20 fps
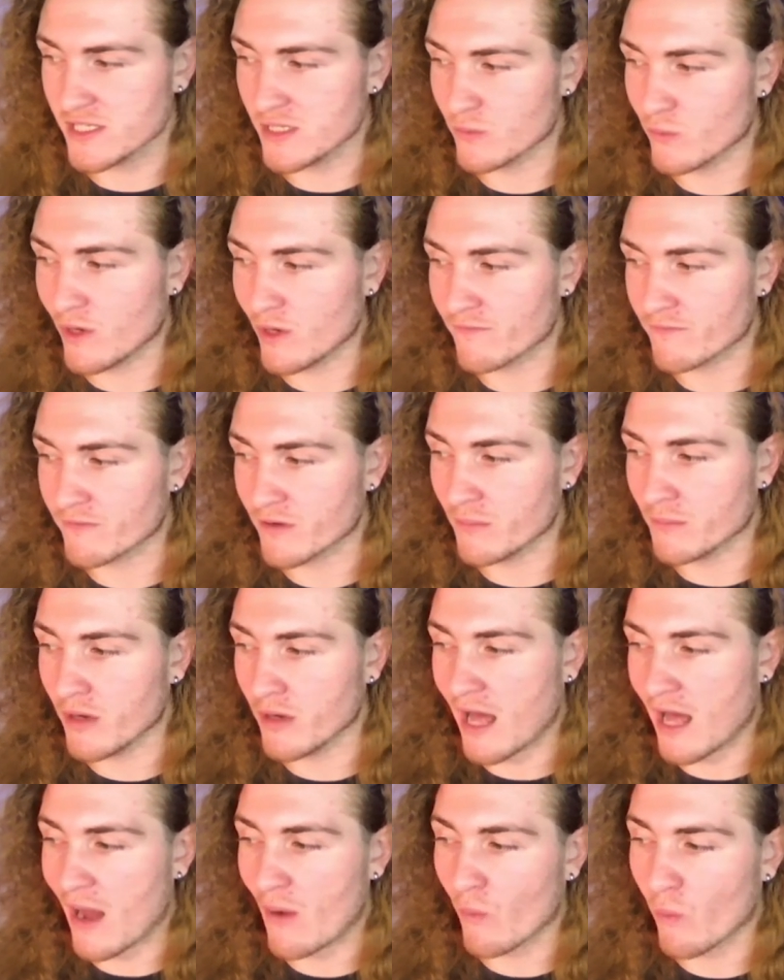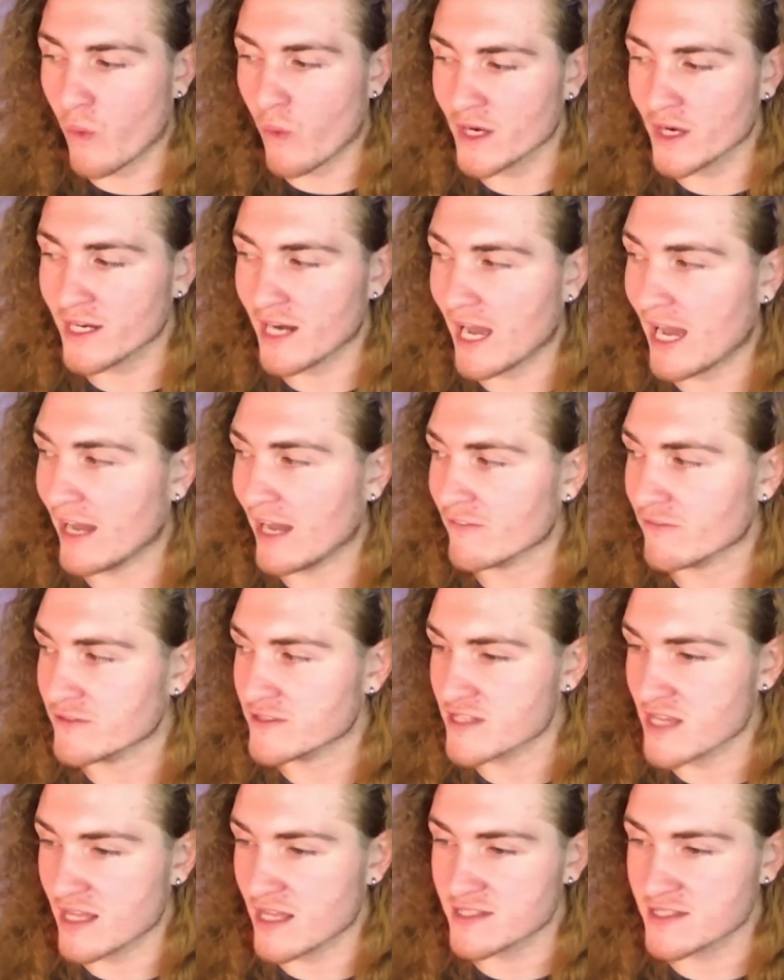went from one and a half
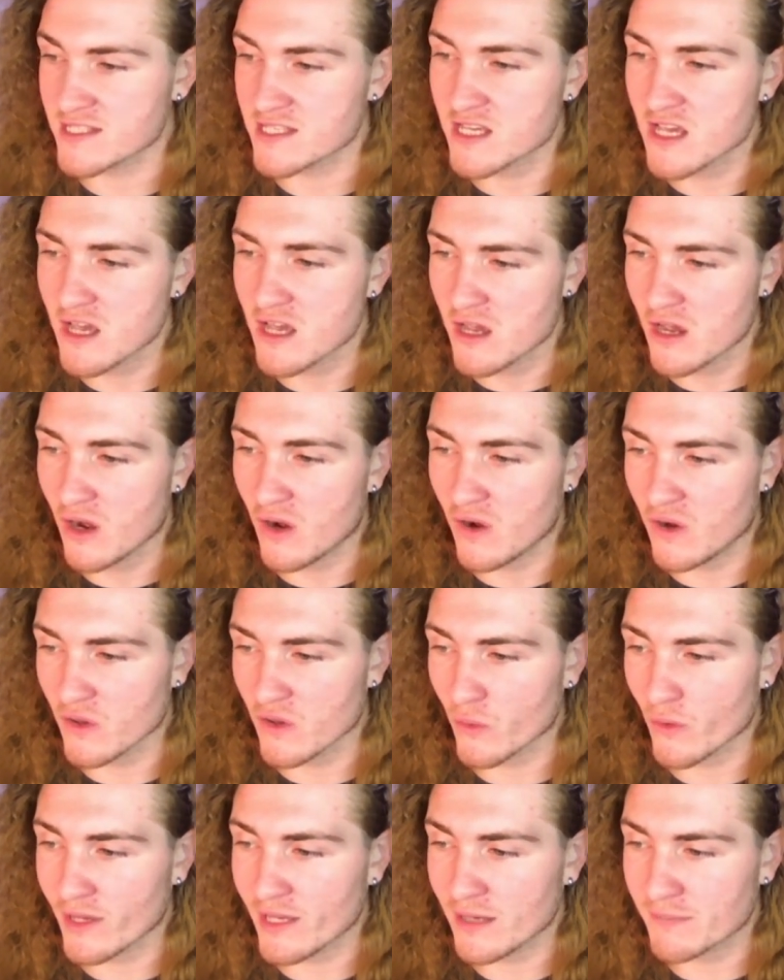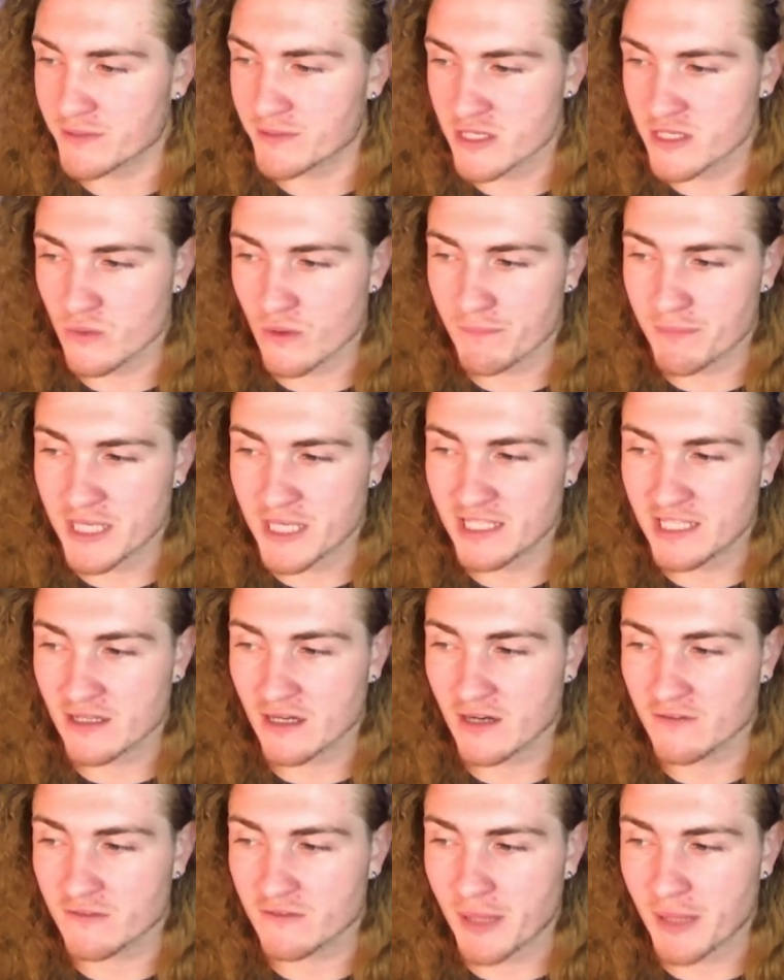cents all the way up to a peak
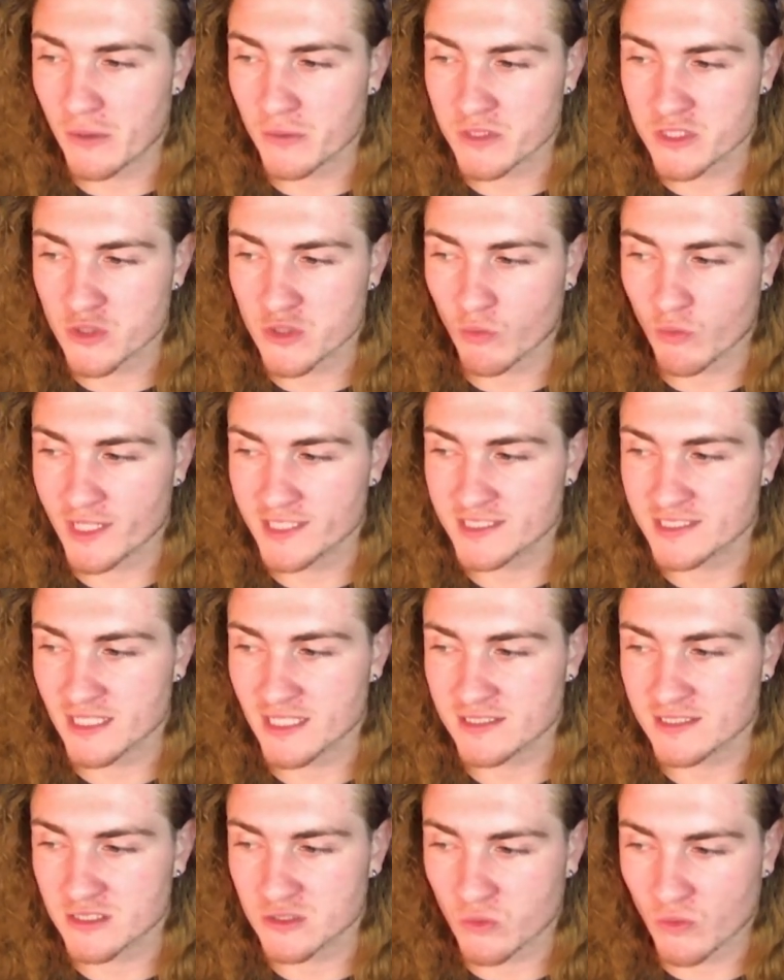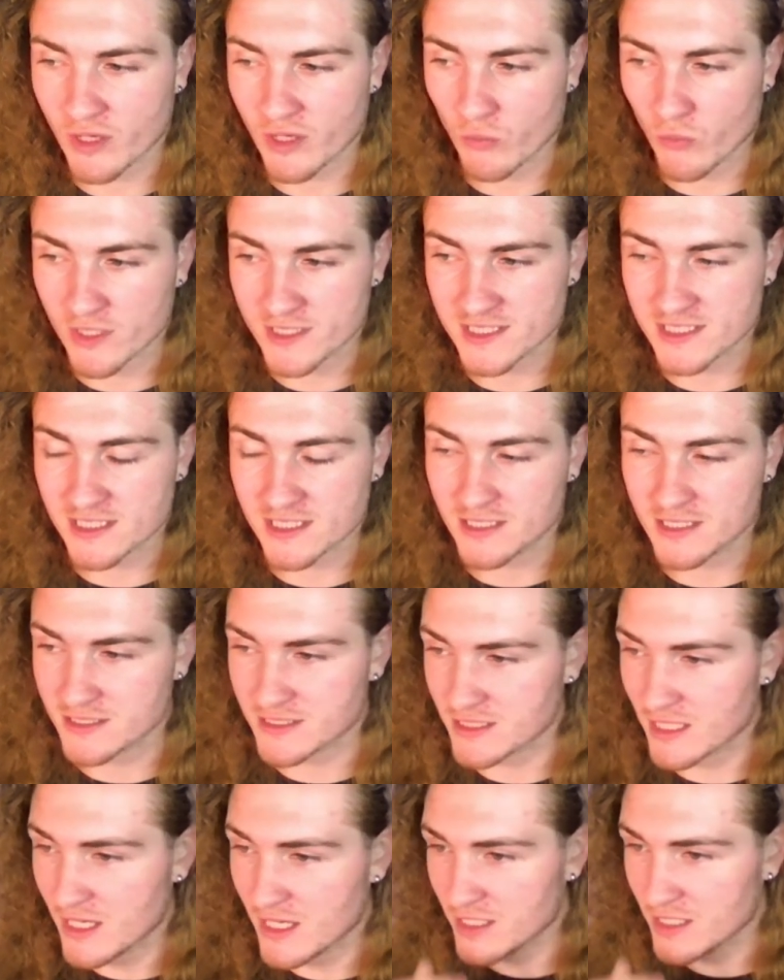of about twenty cents, twenty-one cents.